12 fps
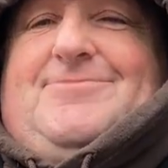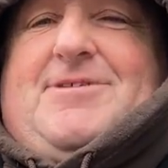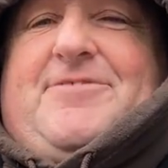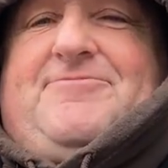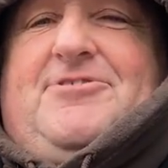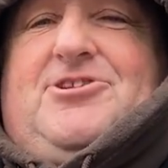Come
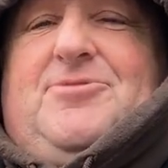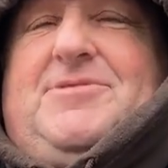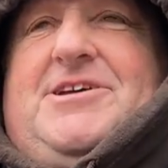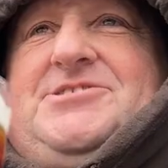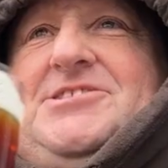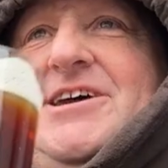out for a
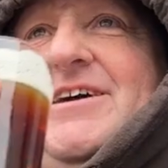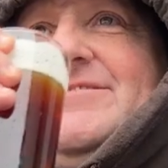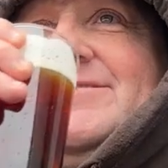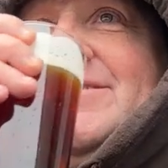couple of jars.